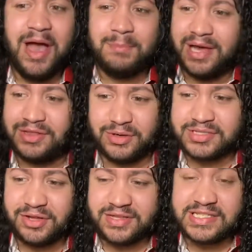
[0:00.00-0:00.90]
But those
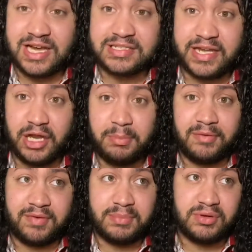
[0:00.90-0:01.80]
are only songs I know,
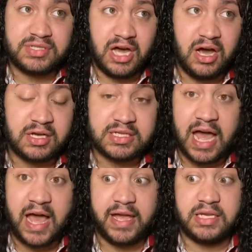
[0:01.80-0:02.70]
but from those songs,
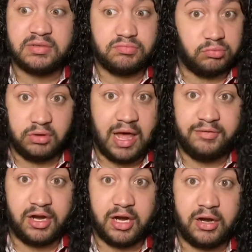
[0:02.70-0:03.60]
I love
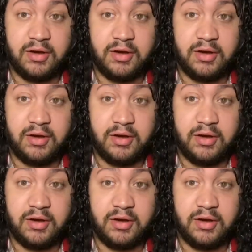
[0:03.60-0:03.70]
her.